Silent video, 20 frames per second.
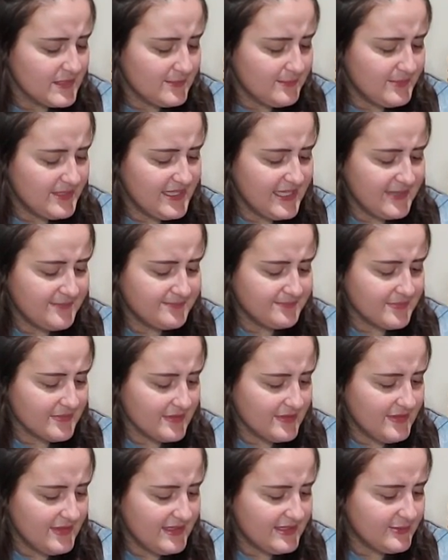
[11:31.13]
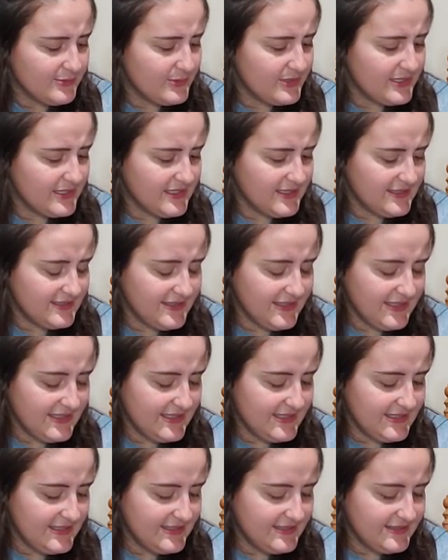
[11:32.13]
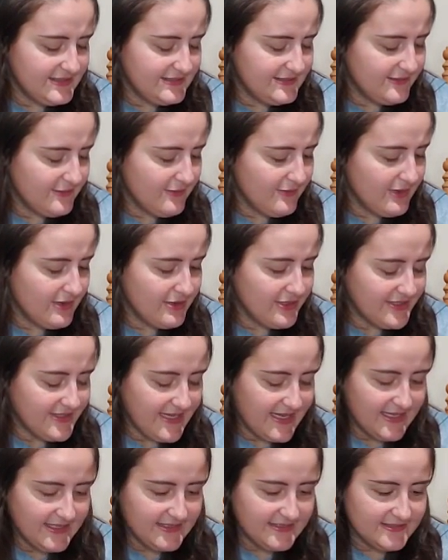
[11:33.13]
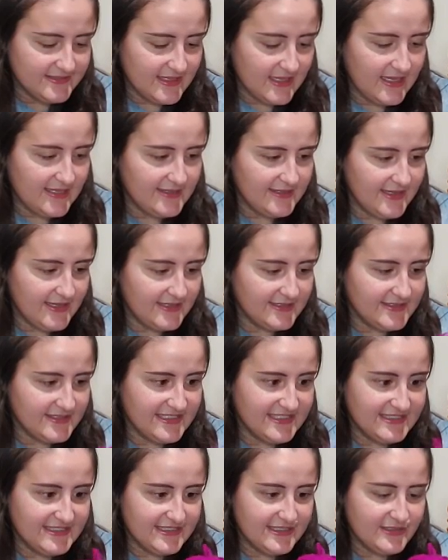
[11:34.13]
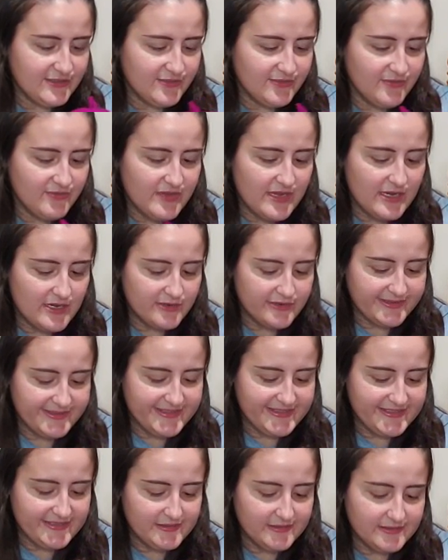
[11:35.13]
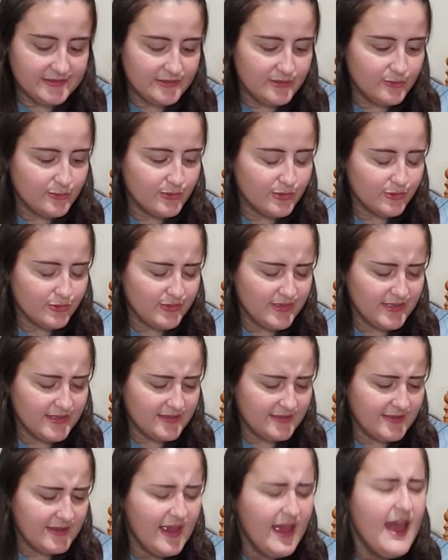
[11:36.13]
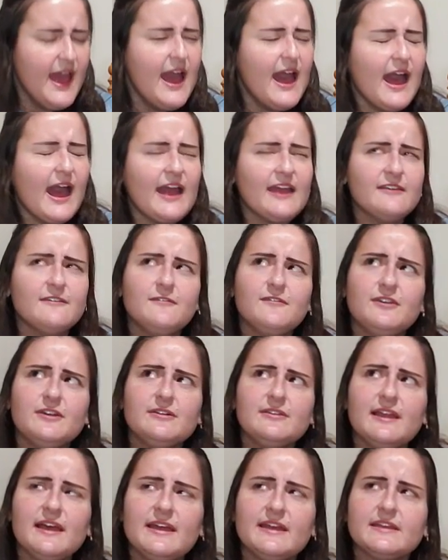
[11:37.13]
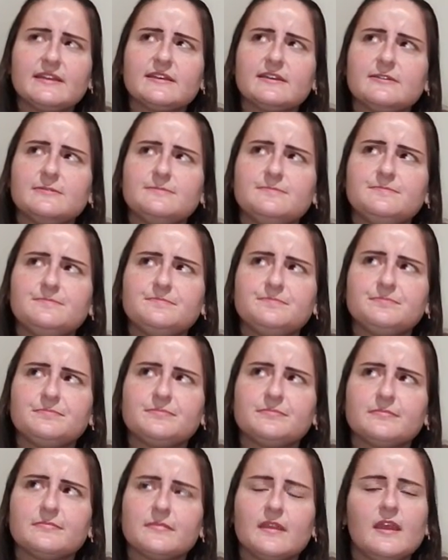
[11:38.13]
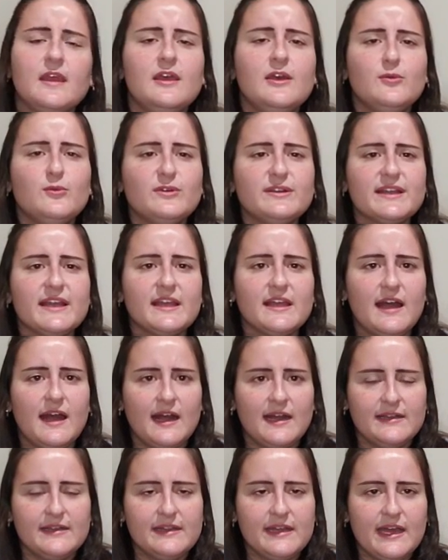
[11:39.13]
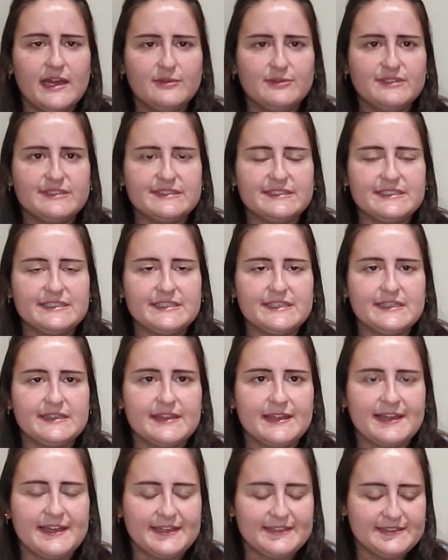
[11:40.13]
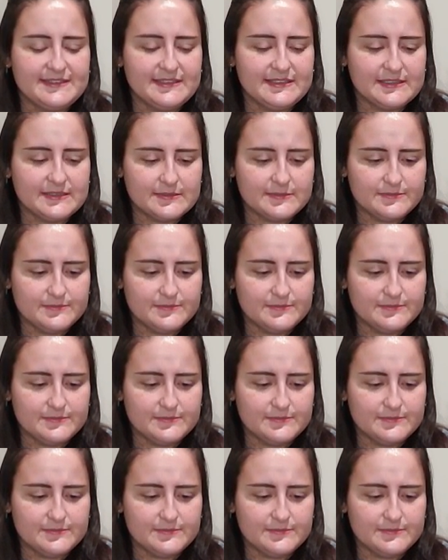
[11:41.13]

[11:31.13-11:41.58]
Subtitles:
yeah, this one is very nice. I liked it. It's very easy to work with. I feel like when I got it, I was thinking that